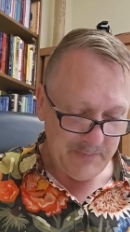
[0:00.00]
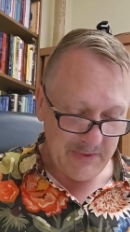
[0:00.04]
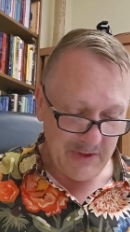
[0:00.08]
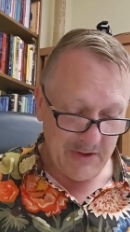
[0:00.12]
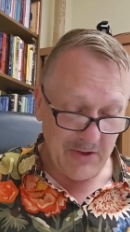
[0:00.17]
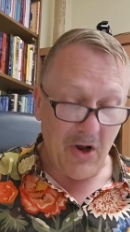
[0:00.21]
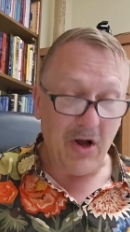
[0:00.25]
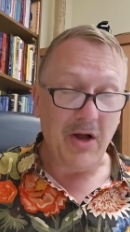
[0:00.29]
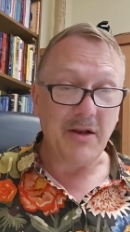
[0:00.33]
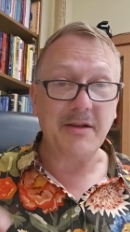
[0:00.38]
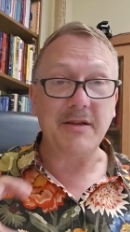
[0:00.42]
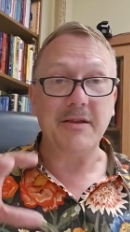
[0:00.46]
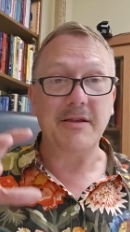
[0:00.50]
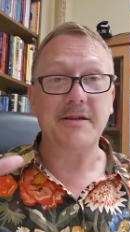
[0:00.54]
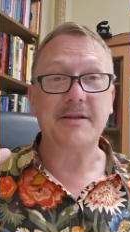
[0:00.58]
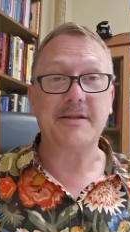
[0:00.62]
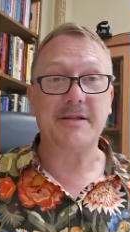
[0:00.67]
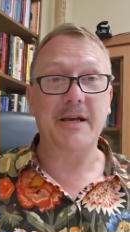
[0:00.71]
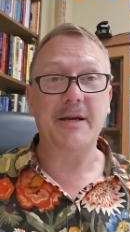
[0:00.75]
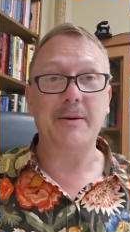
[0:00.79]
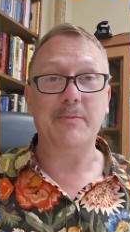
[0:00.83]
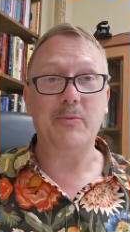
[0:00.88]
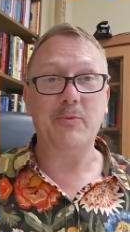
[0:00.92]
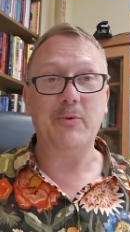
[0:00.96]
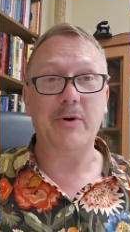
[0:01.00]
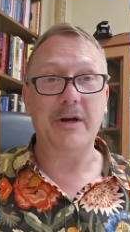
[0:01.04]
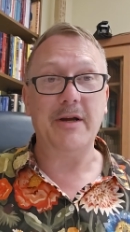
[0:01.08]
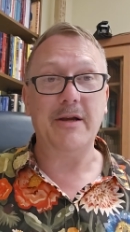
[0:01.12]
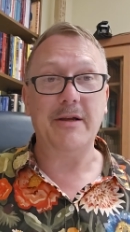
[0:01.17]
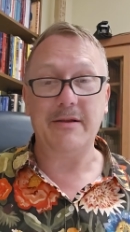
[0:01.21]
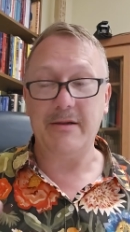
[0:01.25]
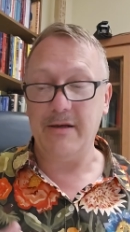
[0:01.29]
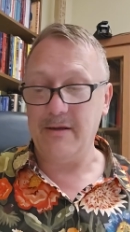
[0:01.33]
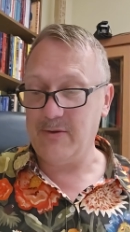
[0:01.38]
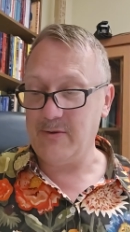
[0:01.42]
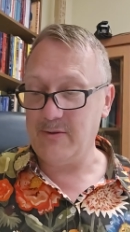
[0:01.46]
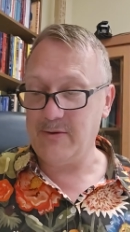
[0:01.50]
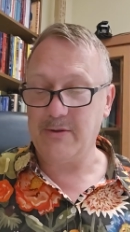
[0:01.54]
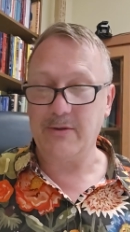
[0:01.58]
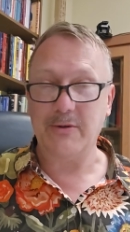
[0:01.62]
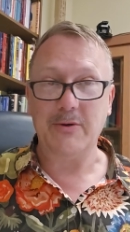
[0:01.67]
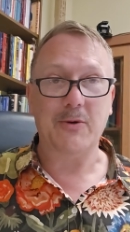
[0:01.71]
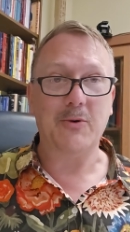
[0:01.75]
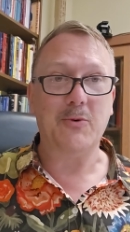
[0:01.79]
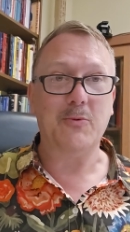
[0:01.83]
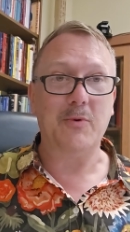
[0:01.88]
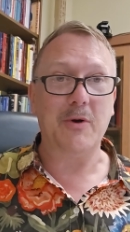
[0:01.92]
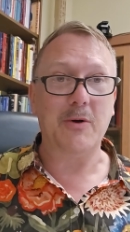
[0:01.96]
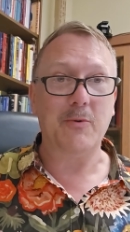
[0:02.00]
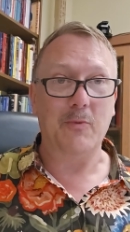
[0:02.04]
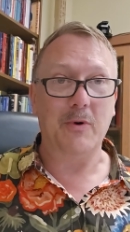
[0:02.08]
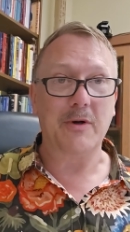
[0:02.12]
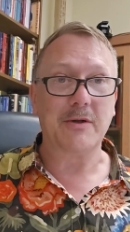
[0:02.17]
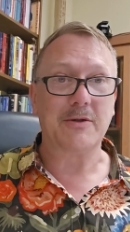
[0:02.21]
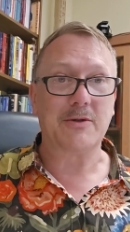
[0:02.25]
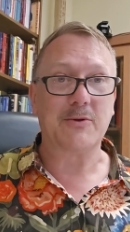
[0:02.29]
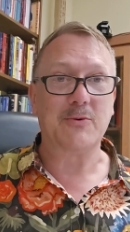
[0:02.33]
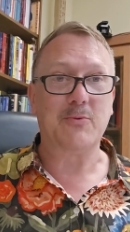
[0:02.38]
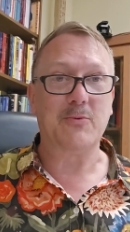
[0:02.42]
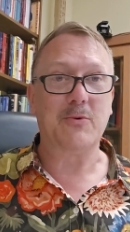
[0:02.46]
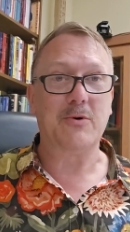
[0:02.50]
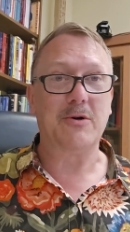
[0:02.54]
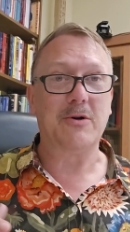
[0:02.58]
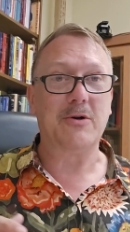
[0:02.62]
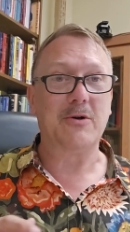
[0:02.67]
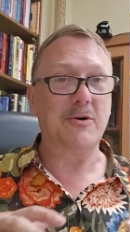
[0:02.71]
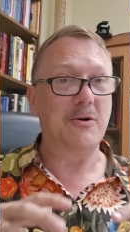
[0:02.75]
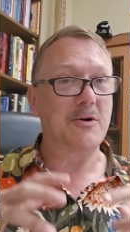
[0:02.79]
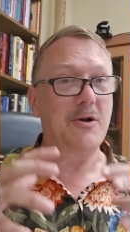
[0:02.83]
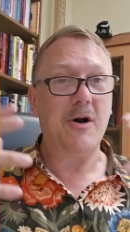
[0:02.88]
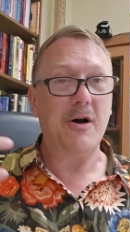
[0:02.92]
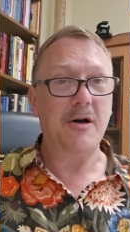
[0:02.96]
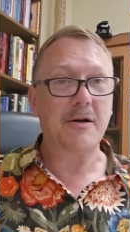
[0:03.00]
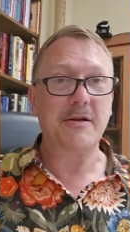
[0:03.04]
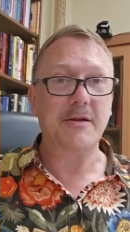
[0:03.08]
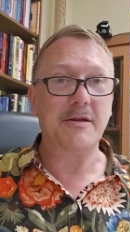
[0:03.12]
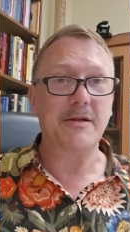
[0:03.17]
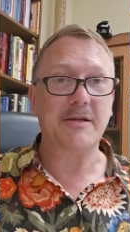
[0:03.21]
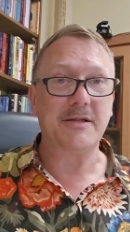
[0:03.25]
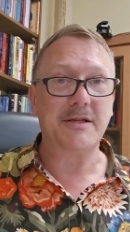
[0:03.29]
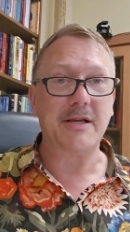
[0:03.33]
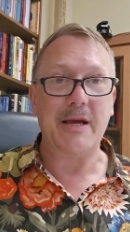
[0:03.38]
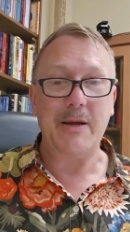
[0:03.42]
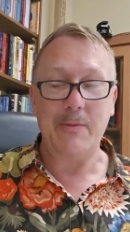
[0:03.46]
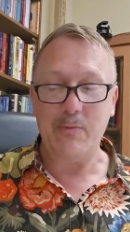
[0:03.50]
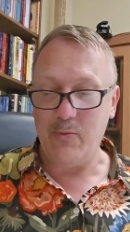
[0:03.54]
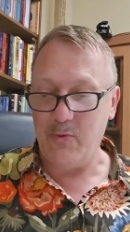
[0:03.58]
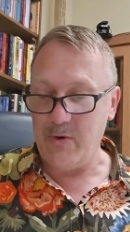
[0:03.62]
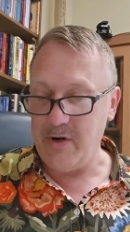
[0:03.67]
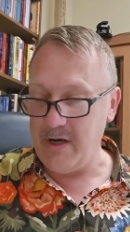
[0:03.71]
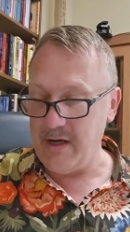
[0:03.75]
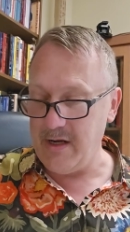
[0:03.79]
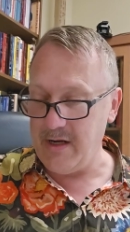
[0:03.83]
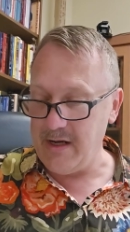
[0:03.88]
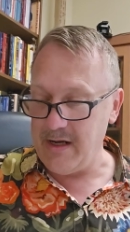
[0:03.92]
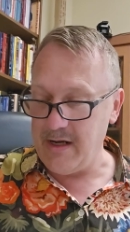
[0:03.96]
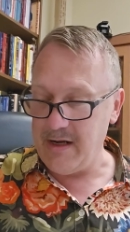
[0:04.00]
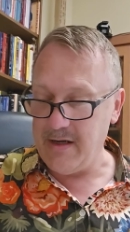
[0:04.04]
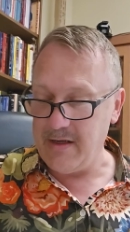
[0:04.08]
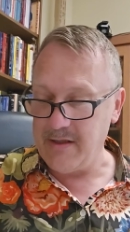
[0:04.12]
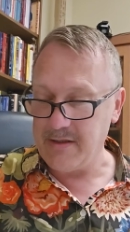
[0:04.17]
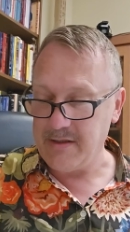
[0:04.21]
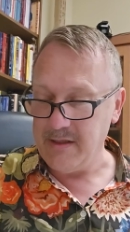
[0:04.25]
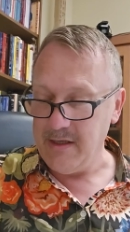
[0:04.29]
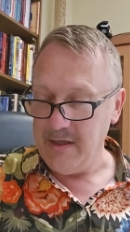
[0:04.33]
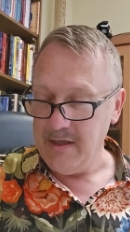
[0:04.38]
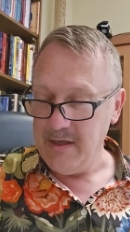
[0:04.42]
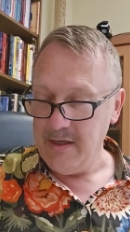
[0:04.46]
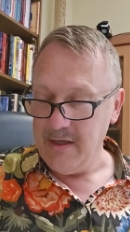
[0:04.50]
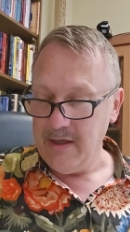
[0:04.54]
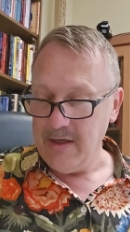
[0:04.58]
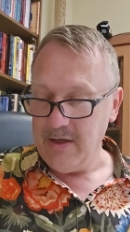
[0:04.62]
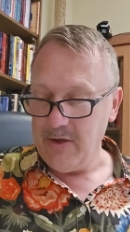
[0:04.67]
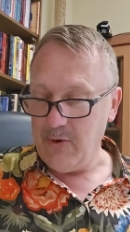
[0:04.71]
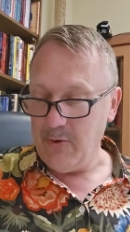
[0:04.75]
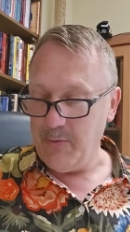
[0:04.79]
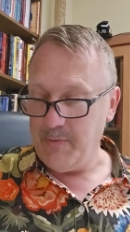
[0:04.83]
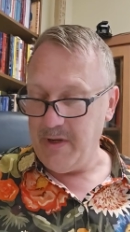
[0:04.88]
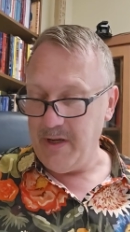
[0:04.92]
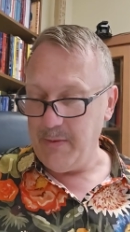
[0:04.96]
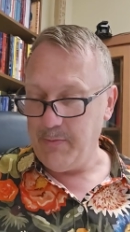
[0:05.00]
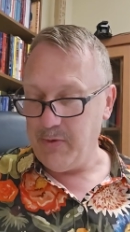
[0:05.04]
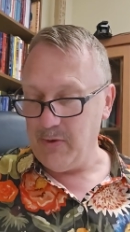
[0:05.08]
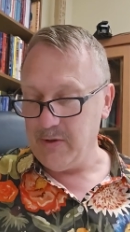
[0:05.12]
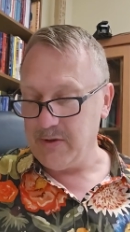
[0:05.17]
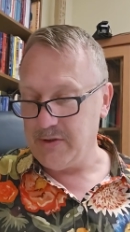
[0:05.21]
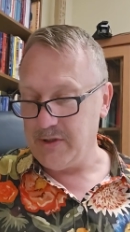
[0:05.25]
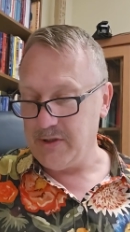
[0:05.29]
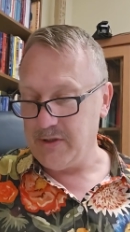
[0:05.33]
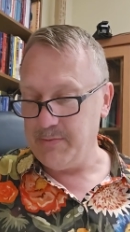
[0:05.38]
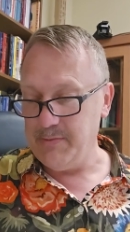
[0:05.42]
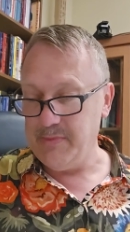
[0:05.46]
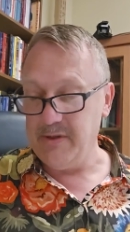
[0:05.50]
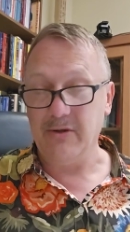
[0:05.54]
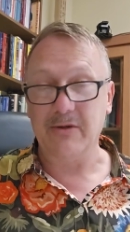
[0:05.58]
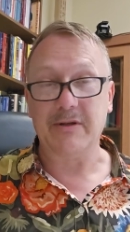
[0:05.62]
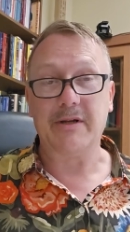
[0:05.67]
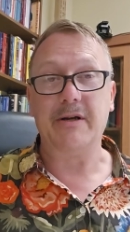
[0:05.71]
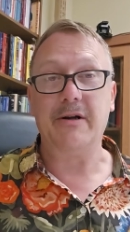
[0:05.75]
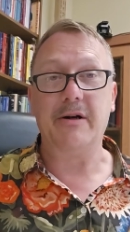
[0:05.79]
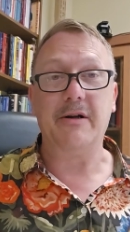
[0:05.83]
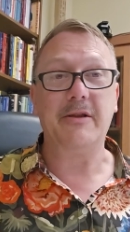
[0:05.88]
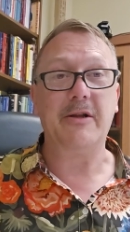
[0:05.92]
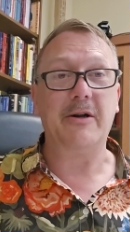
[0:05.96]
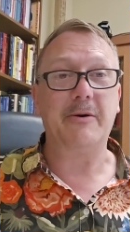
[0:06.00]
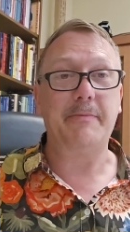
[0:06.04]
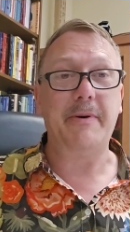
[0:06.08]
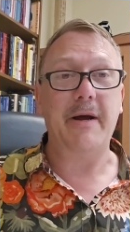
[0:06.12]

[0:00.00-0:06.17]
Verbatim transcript: not in the same way that you know we once were or not in the same way as you know people just building on their